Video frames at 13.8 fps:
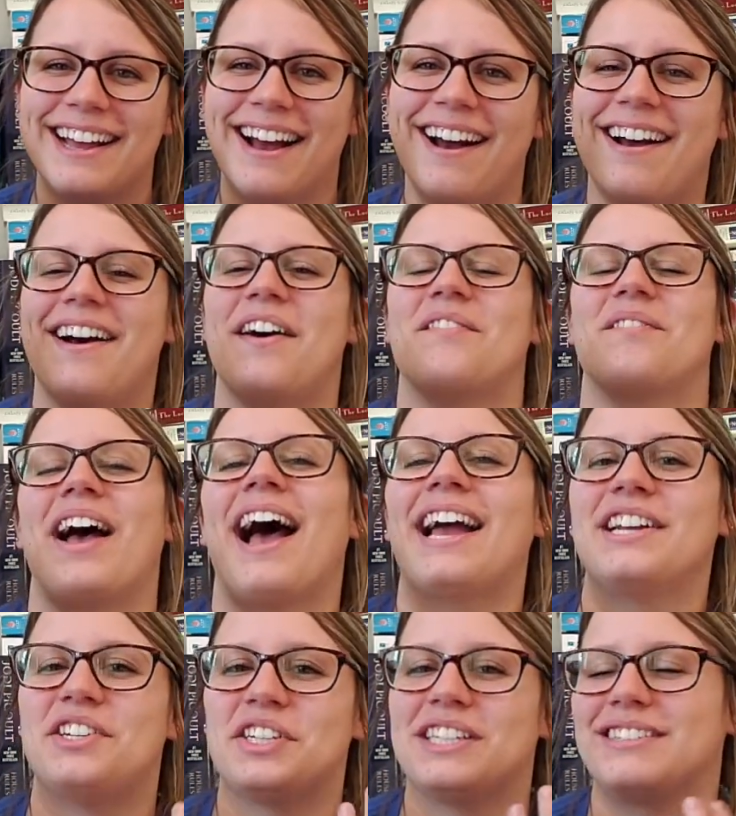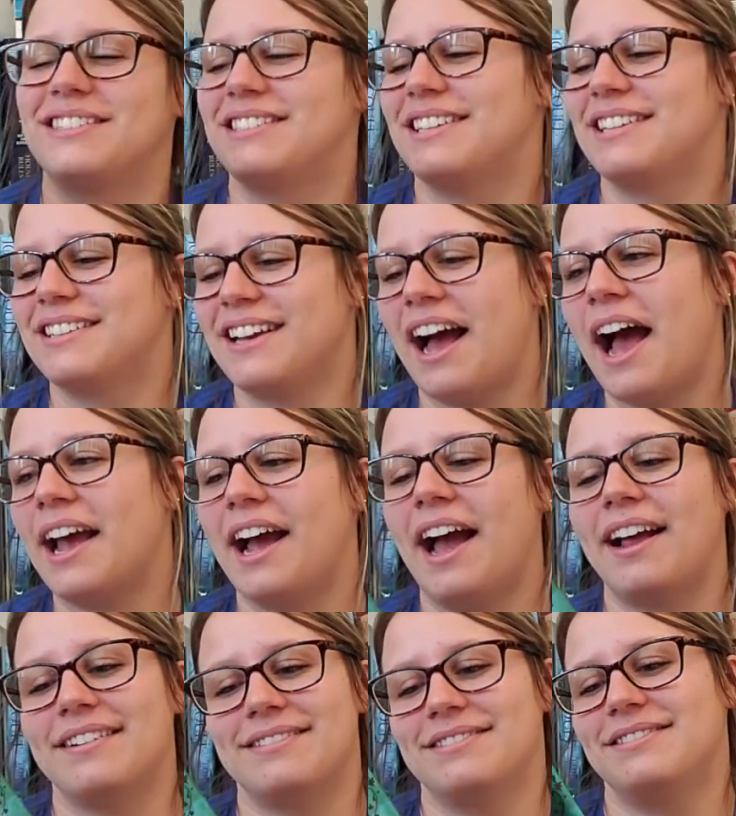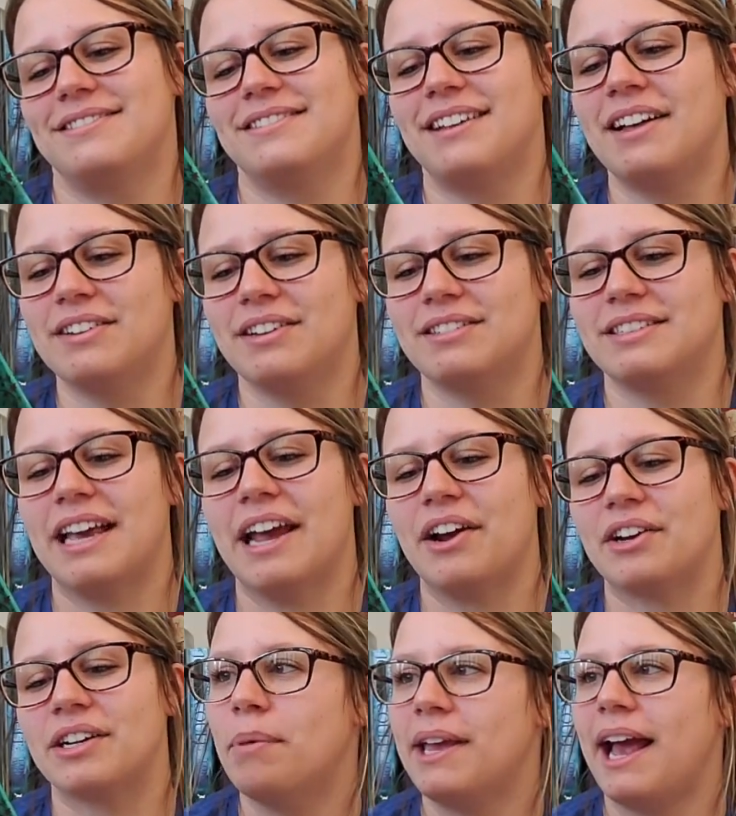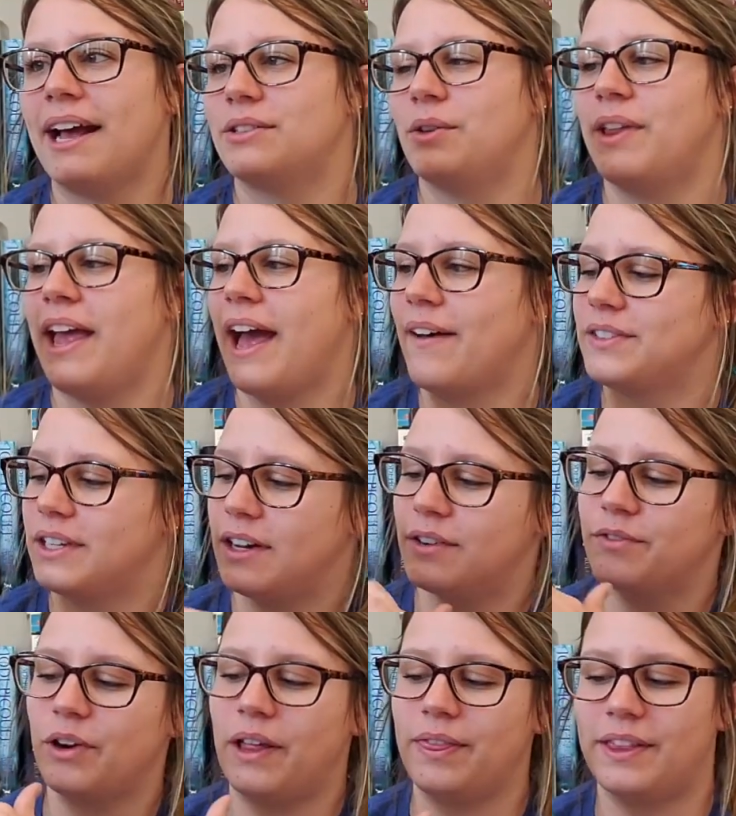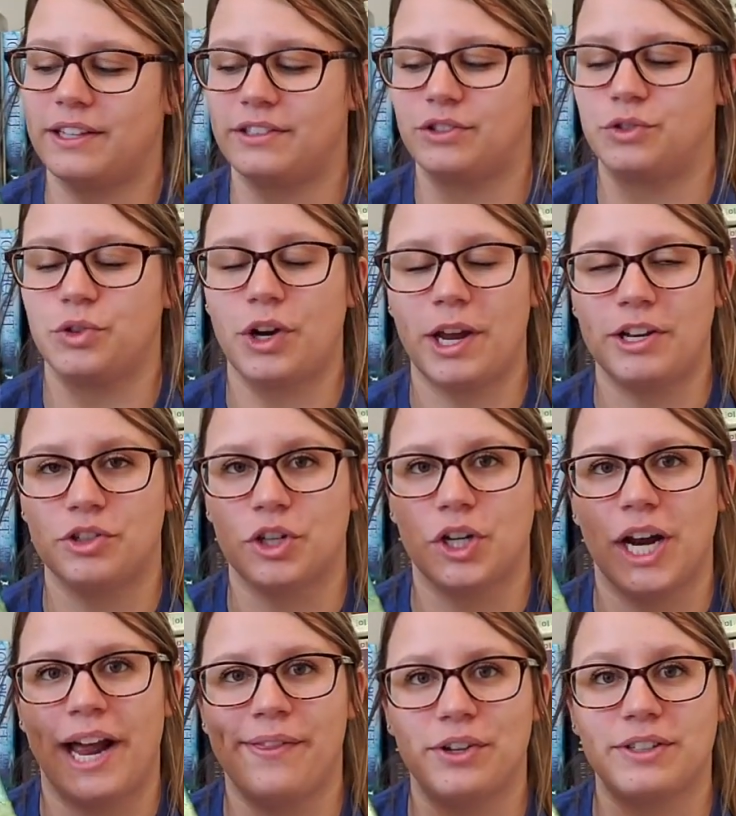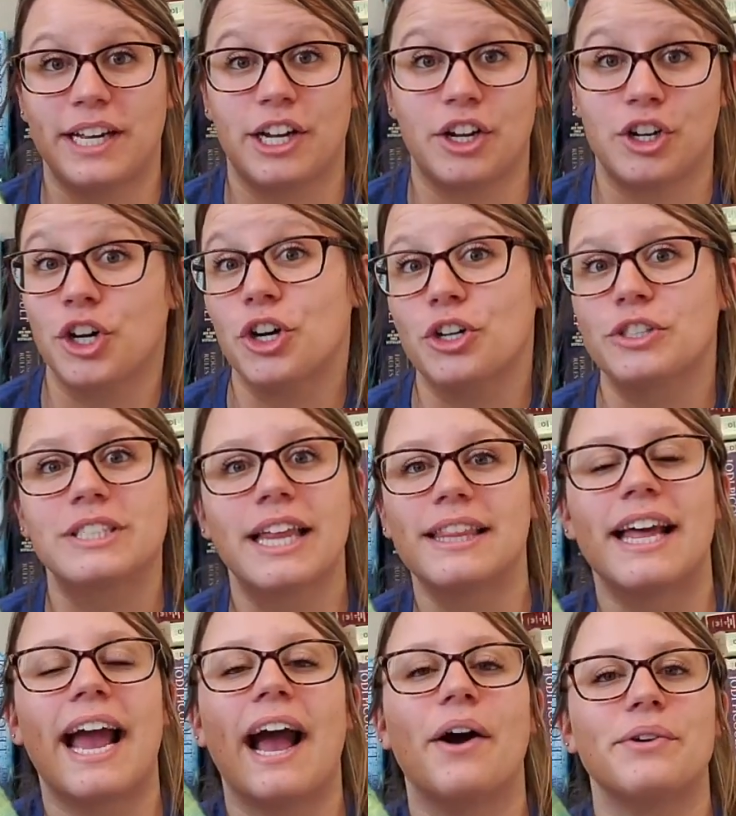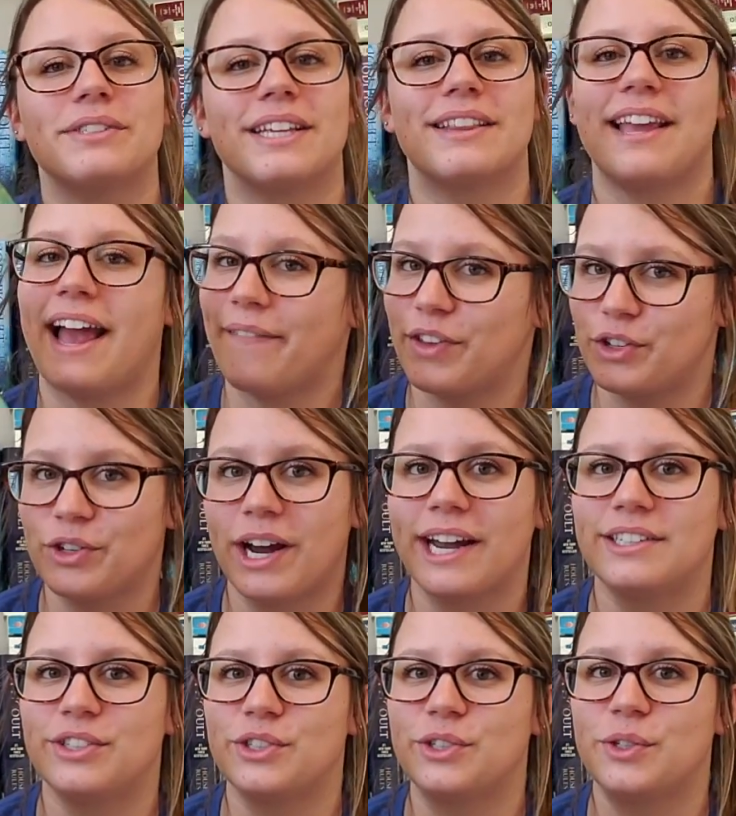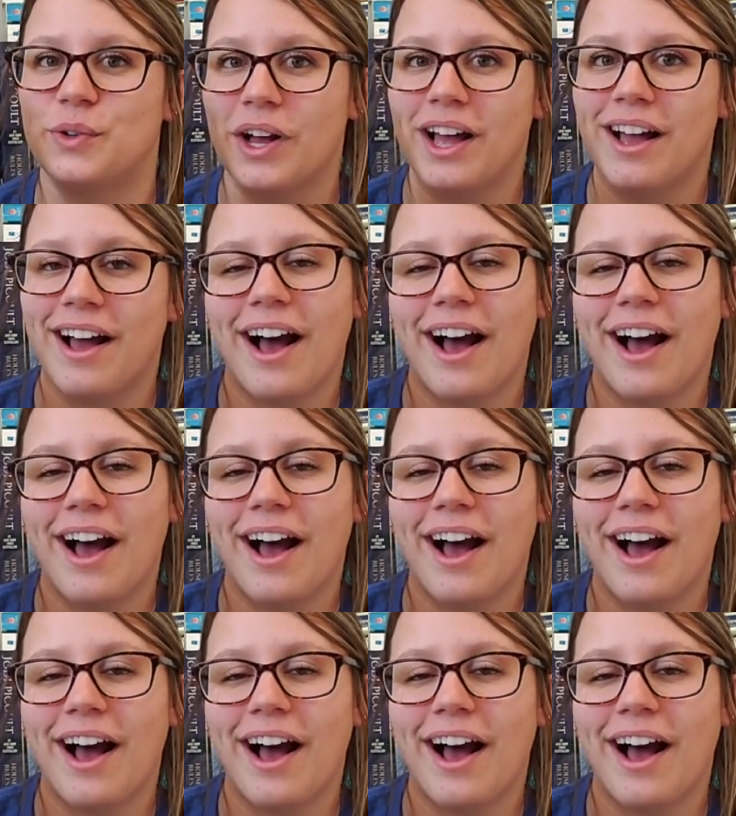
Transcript: I got a little scared. But yeah, so they have to confront this stranger, and there's like a curse on the house that they have to try to